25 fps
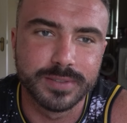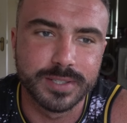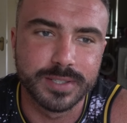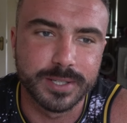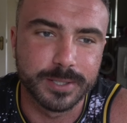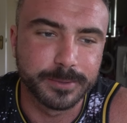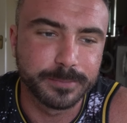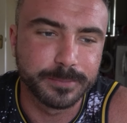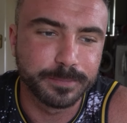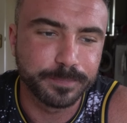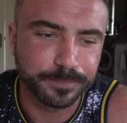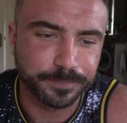
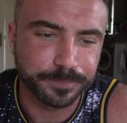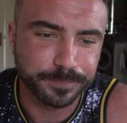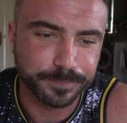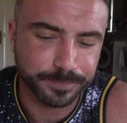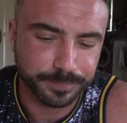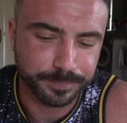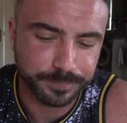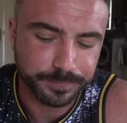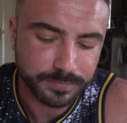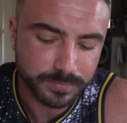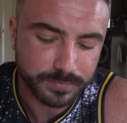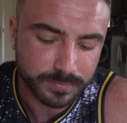So
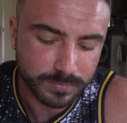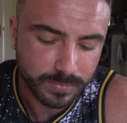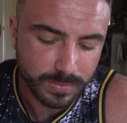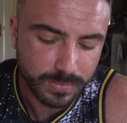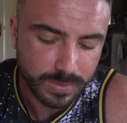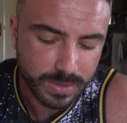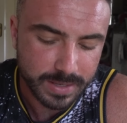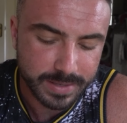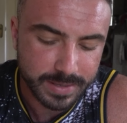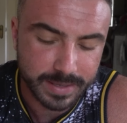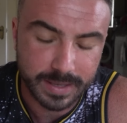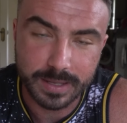
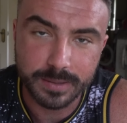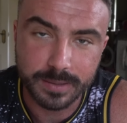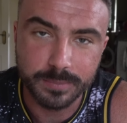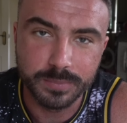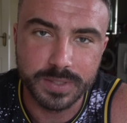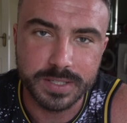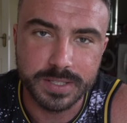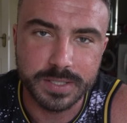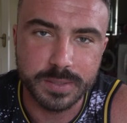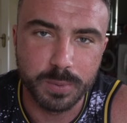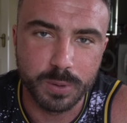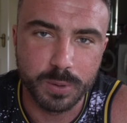yeah,
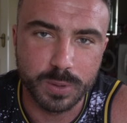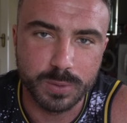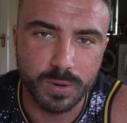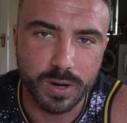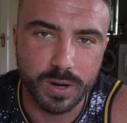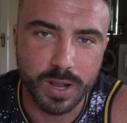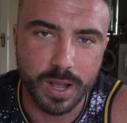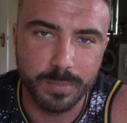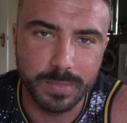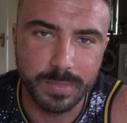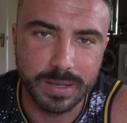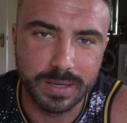this
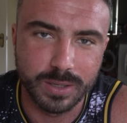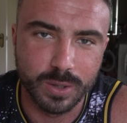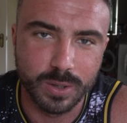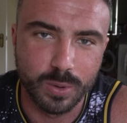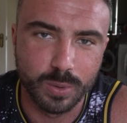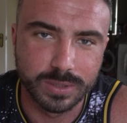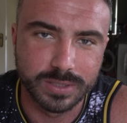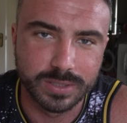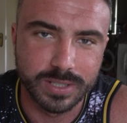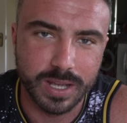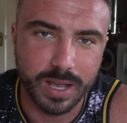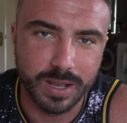post-workout meal
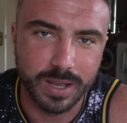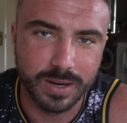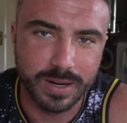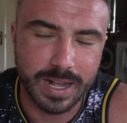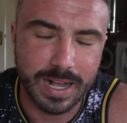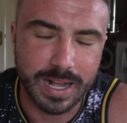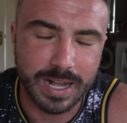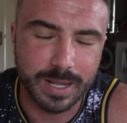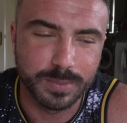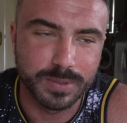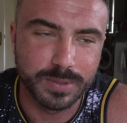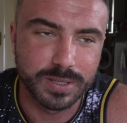going down,
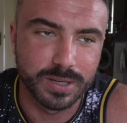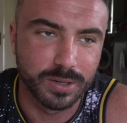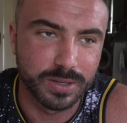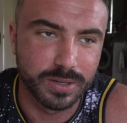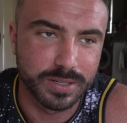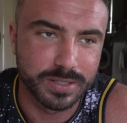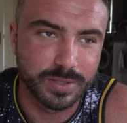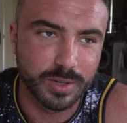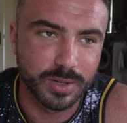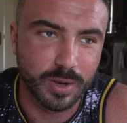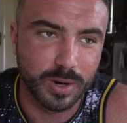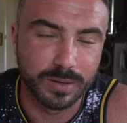absolutely
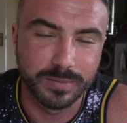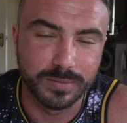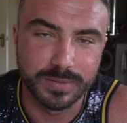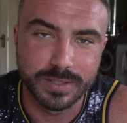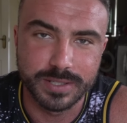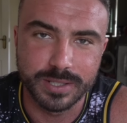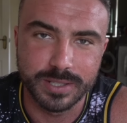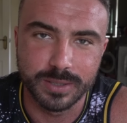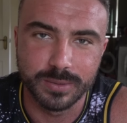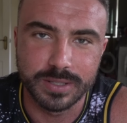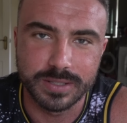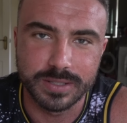starving,
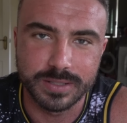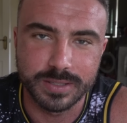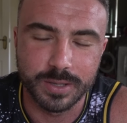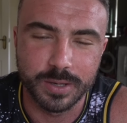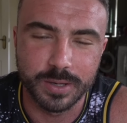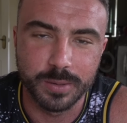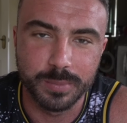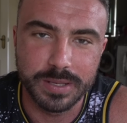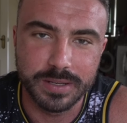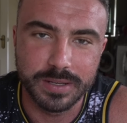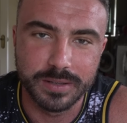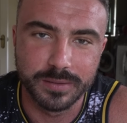so this is going
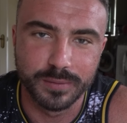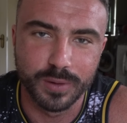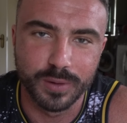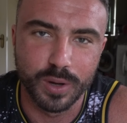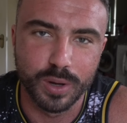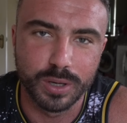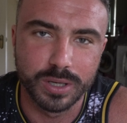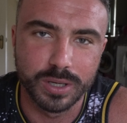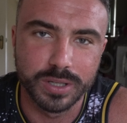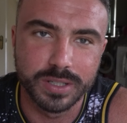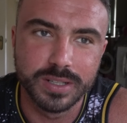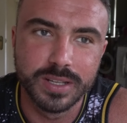to be
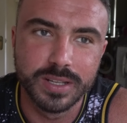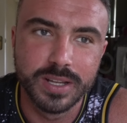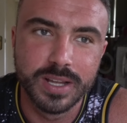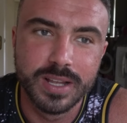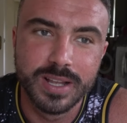devoured.